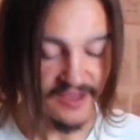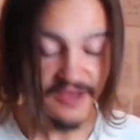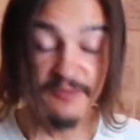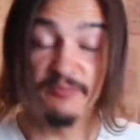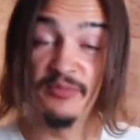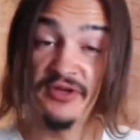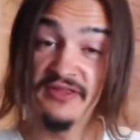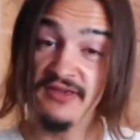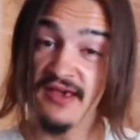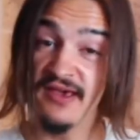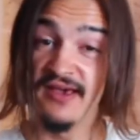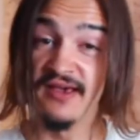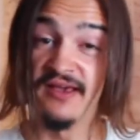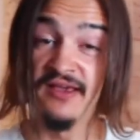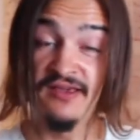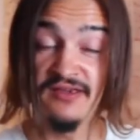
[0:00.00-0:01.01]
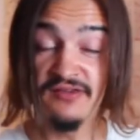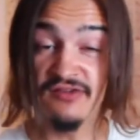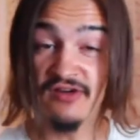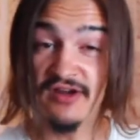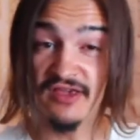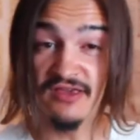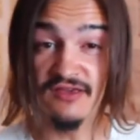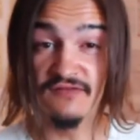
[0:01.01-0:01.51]
But yeah, here I
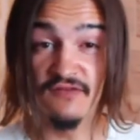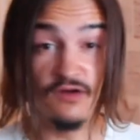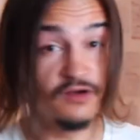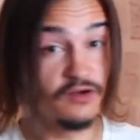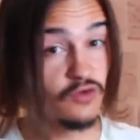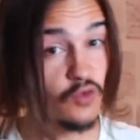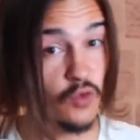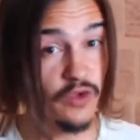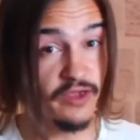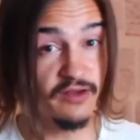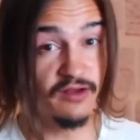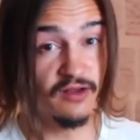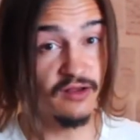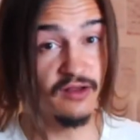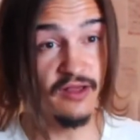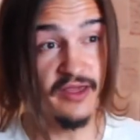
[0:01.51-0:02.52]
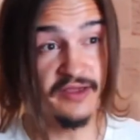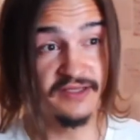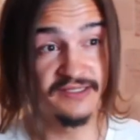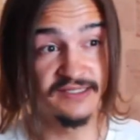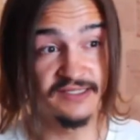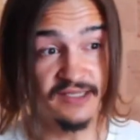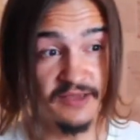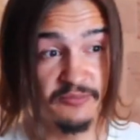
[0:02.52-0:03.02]
give a quick
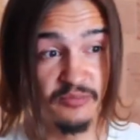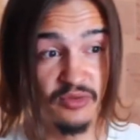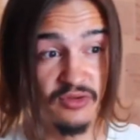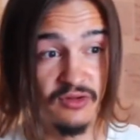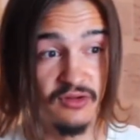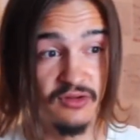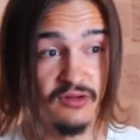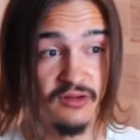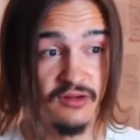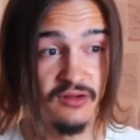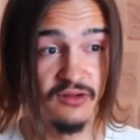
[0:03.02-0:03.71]
example